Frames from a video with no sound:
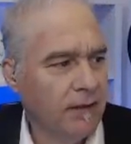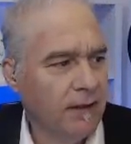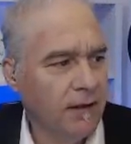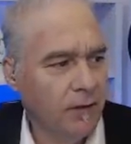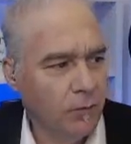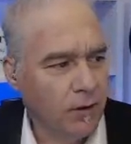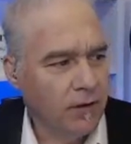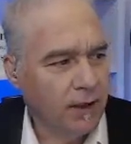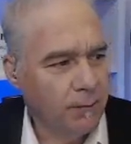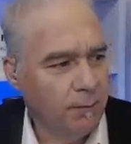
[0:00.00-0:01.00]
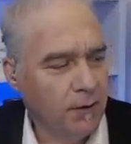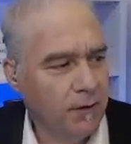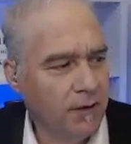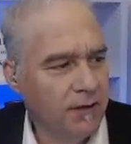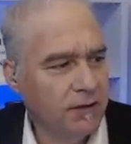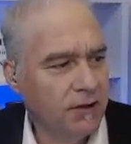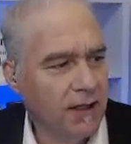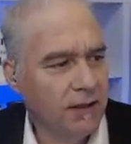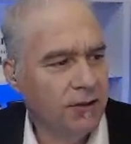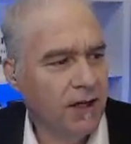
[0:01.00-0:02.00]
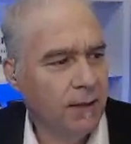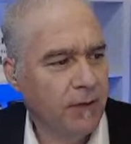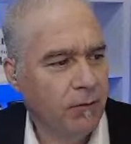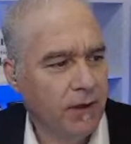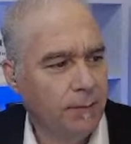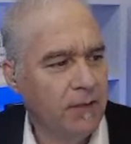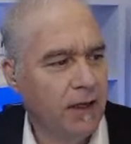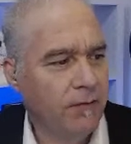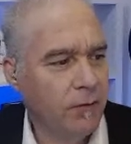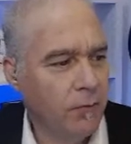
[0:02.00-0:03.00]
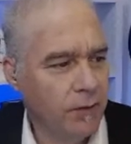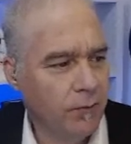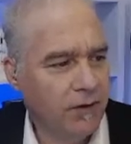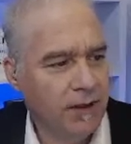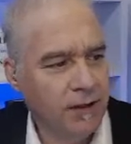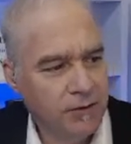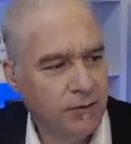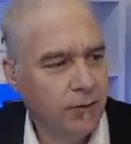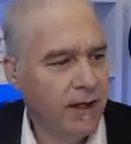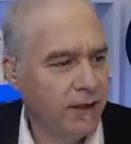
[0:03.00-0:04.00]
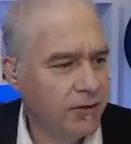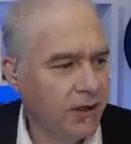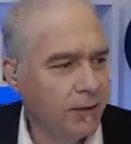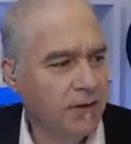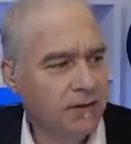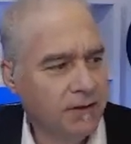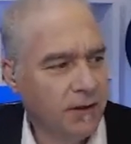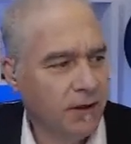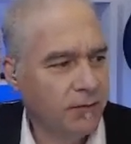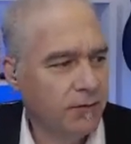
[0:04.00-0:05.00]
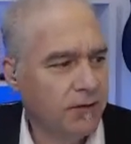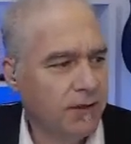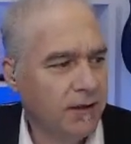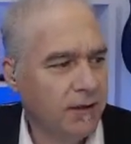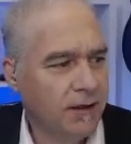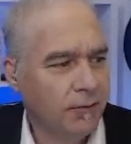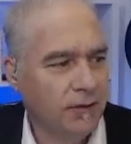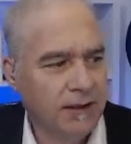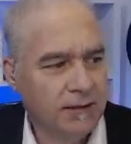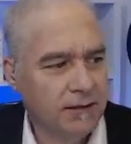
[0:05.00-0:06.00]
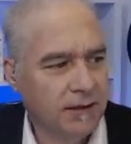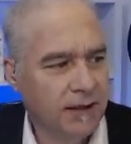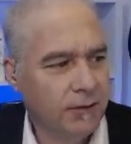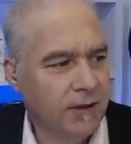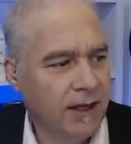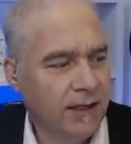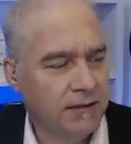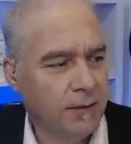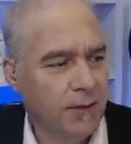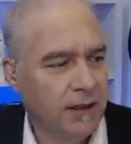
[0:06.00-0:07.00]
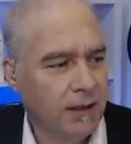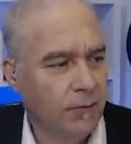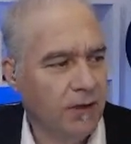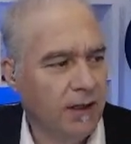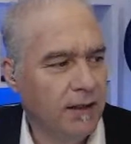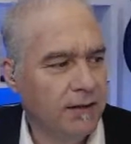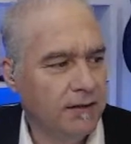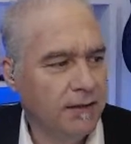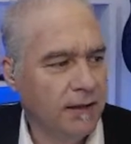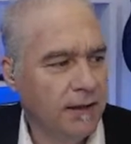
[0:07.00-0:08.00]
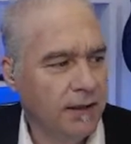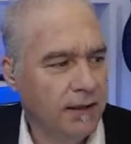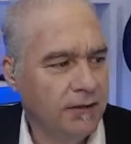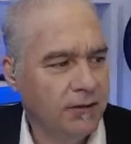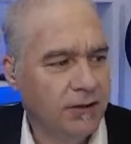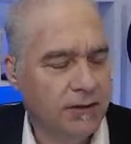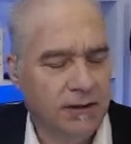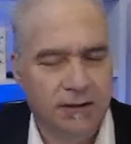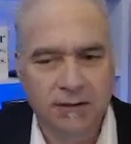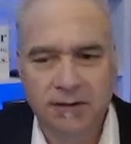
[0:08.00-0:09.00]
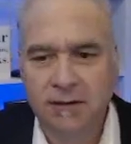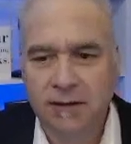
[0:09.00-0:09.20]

They network like a bull in a china shop. They run up to everyone with the intro, handshake, business card routine. They don't listen. They don't ask about anyone else. It's just this